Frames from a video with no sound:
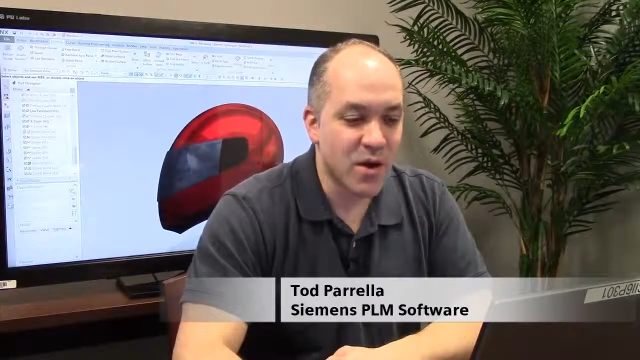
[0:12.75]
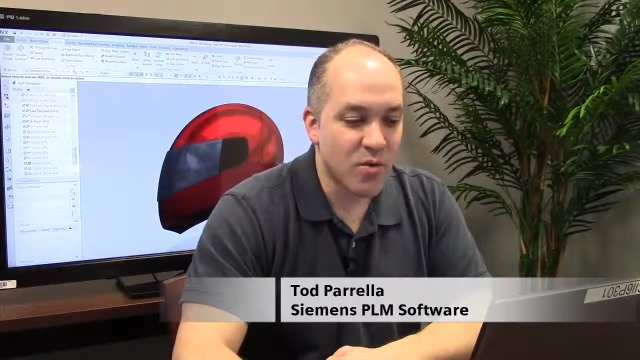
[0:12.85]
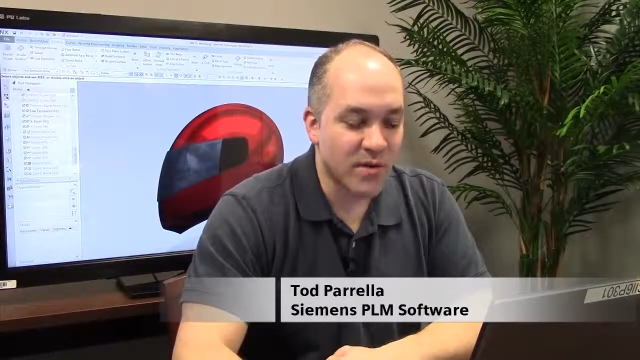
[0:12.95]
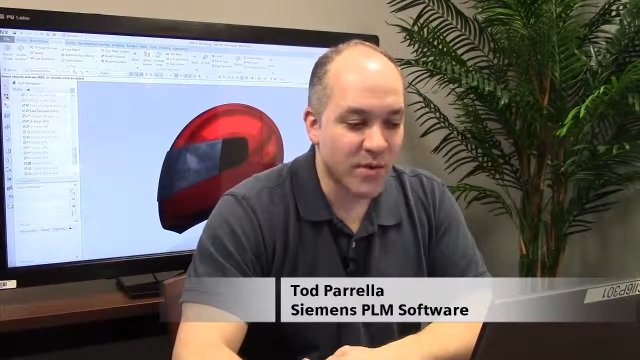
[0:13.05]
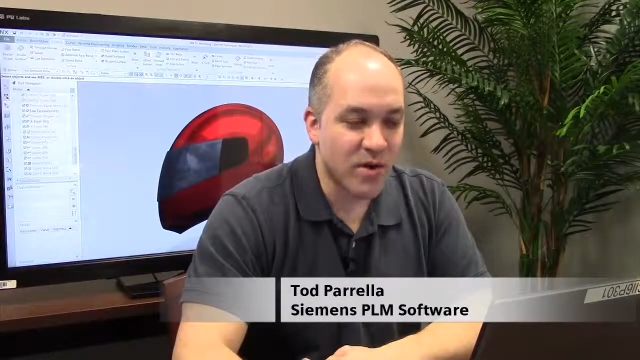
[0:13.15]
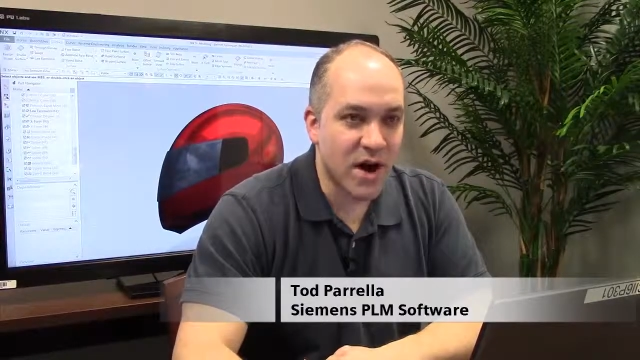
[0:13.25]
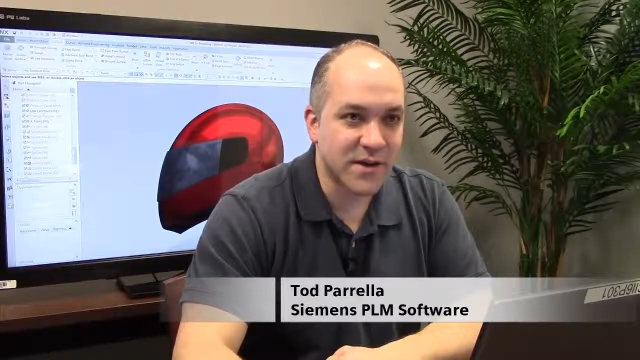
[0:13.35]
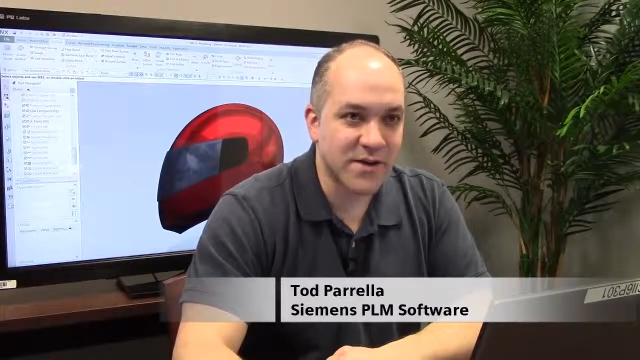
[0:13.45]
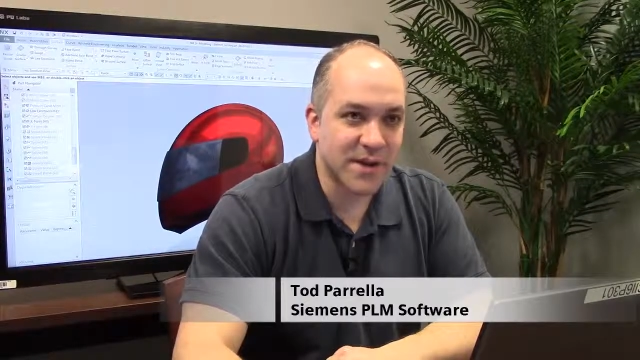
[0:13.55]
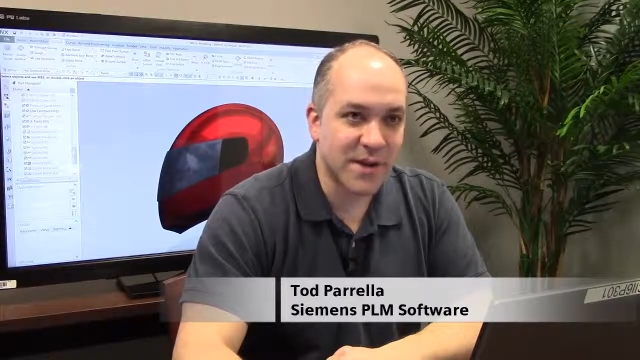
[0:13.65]
One of the
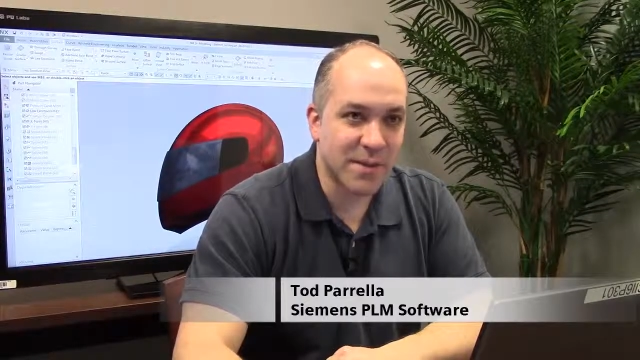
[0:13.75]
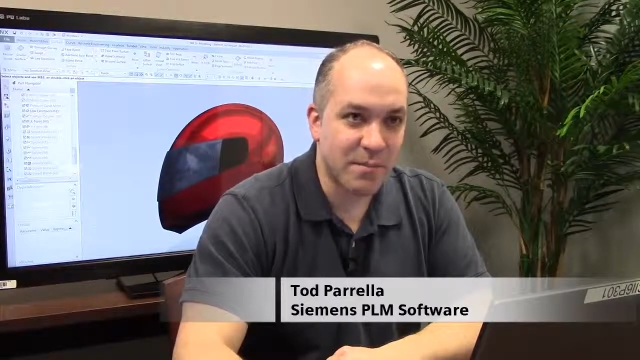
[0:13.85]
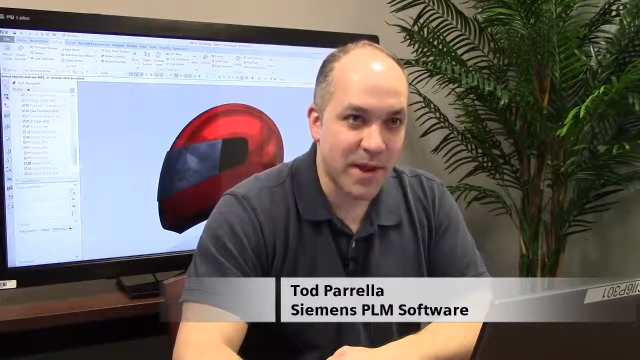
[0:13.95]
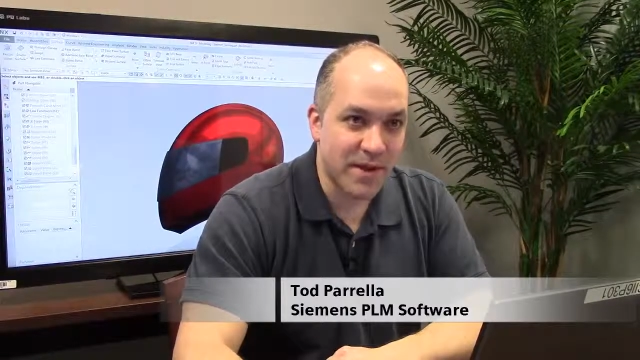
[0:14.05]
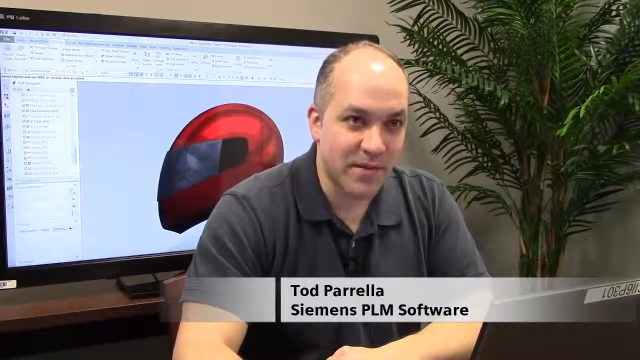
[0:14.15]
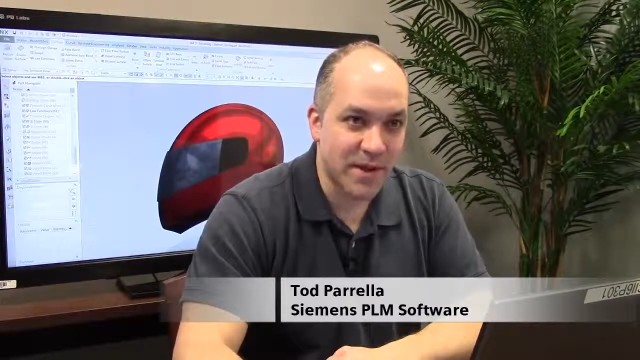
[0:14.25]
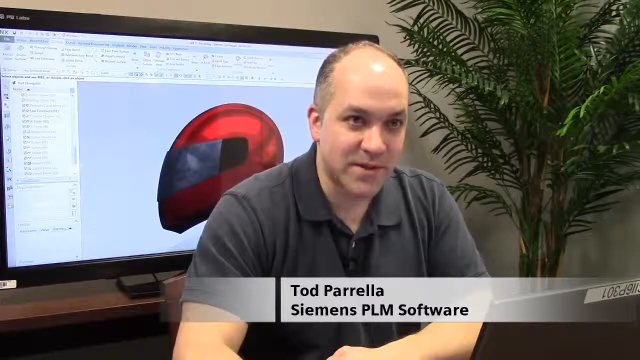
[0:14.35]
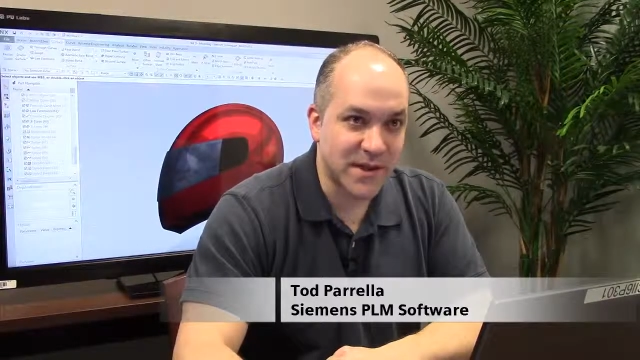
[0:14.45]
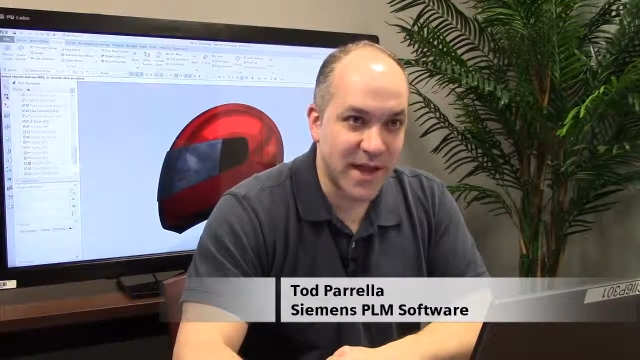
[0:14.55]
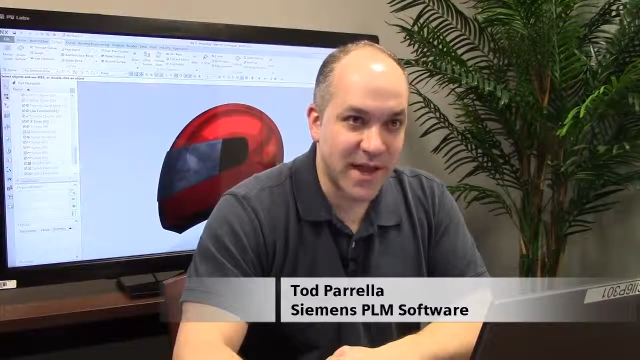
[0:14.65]
long-standing
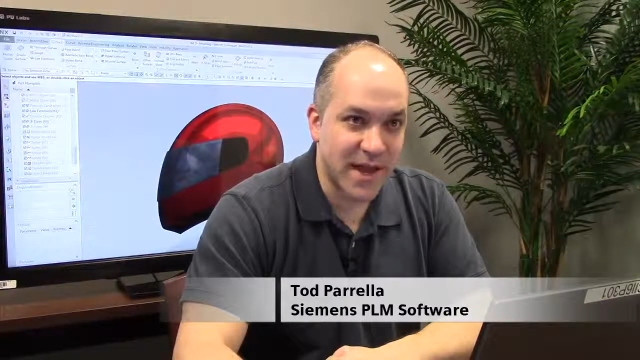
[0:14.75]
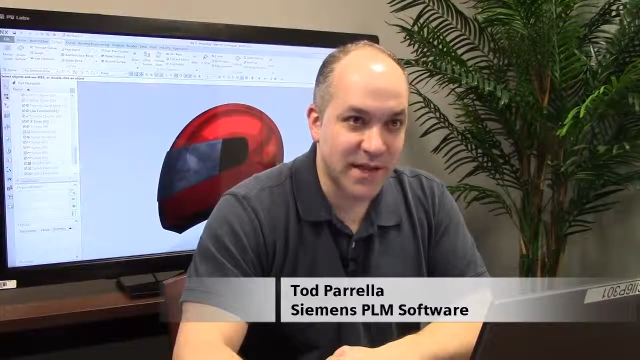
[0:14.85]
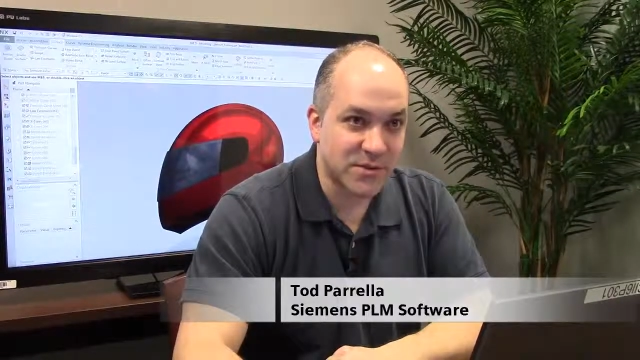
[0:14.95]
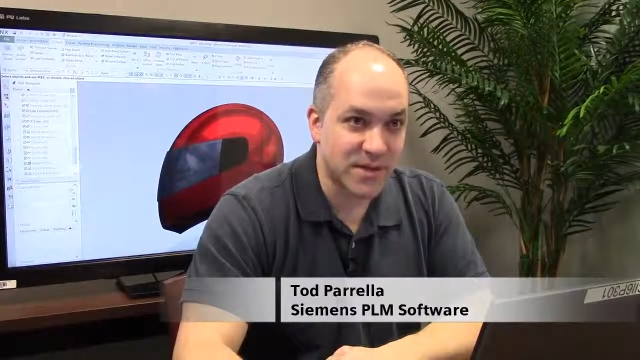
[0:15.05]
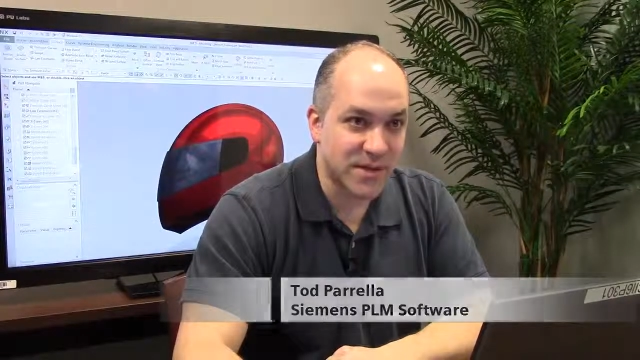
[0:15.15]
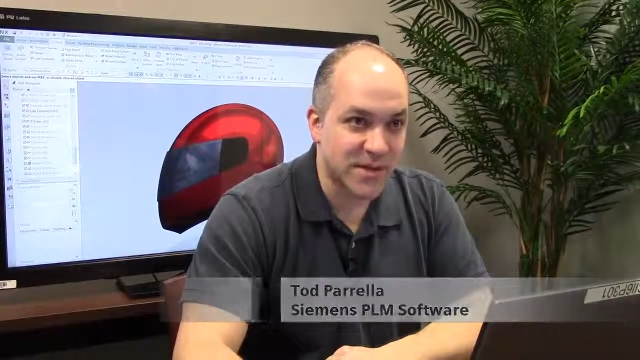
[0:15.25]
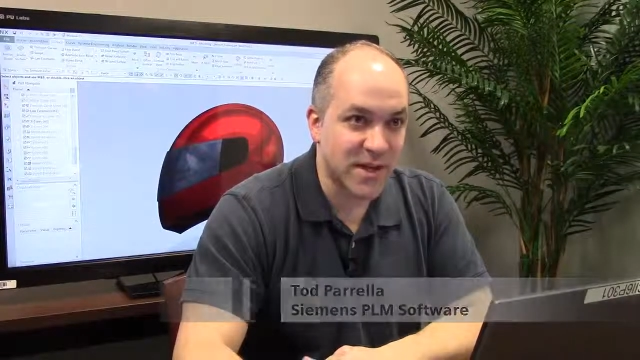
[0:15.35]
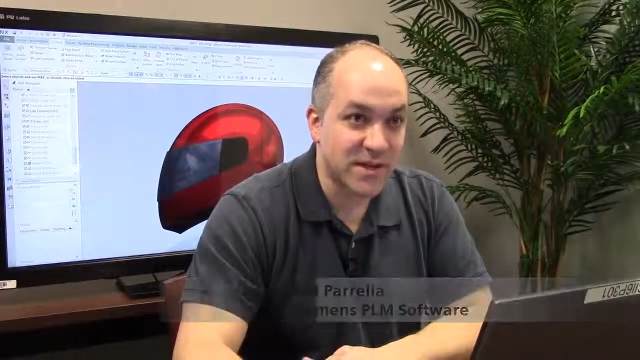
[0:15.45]
benefits to NX was this